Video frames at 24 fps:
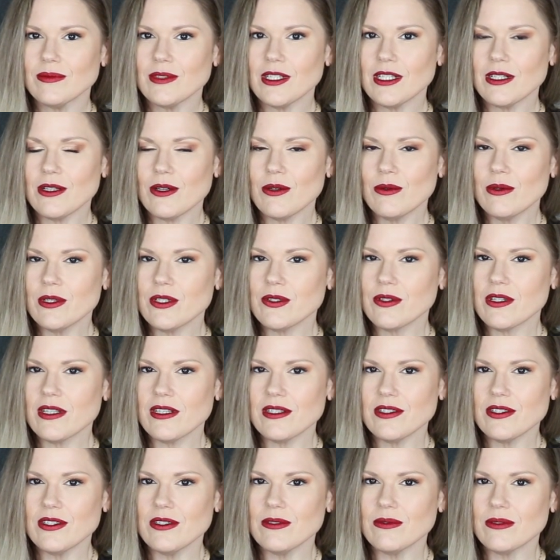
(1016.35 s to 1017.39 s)
It always
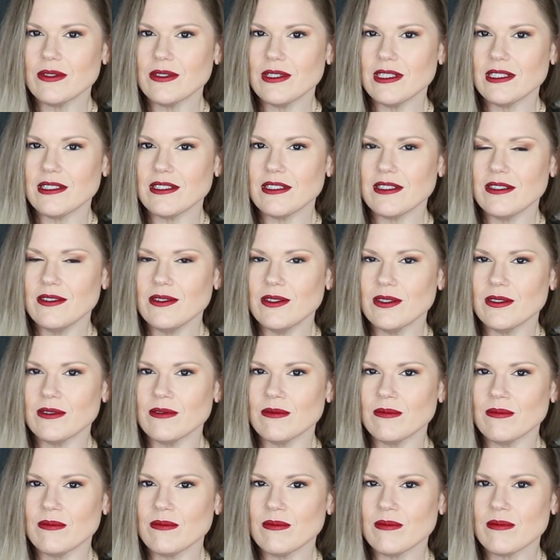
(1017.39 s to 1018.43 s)
caused you regret that you
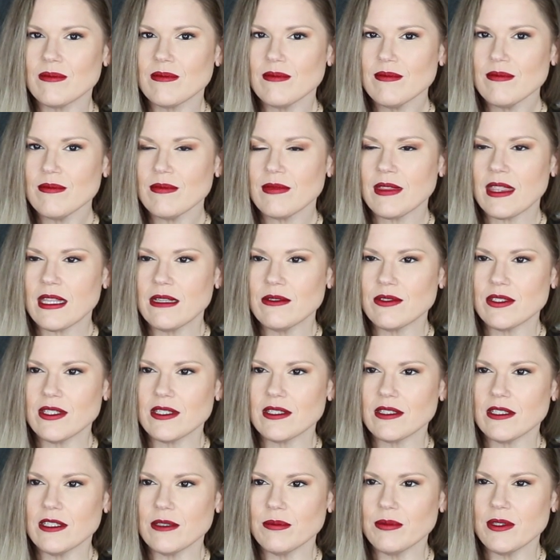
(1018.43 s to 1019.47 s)
couldn't. It was
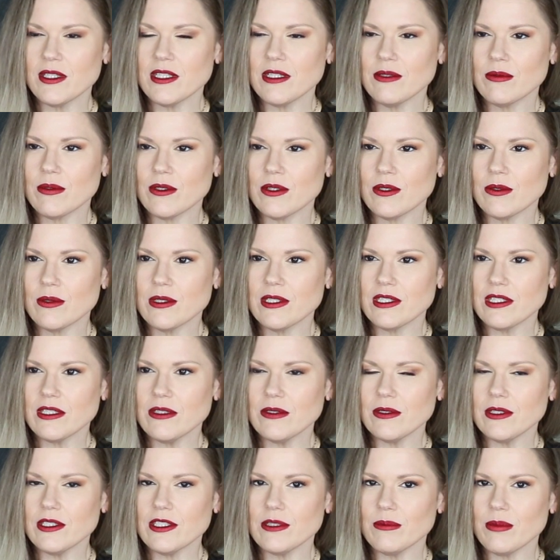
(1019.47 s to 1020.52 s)
this cup that you were always
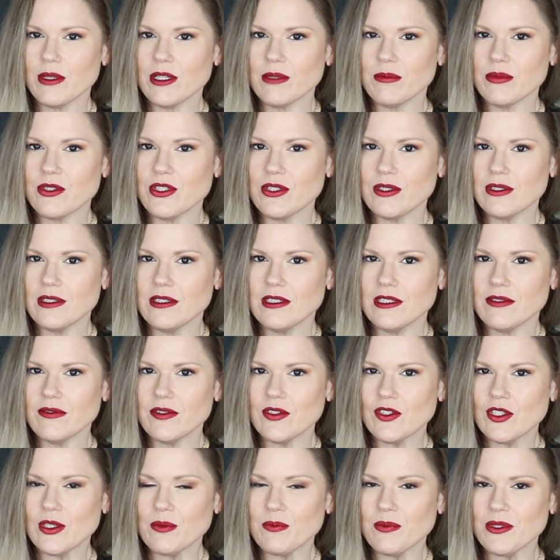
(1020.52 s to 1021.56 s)
curious about, but you could never
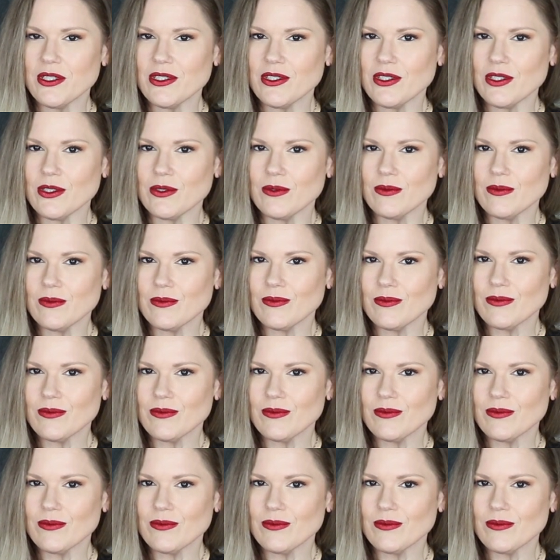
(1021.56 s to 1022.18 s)
jump into.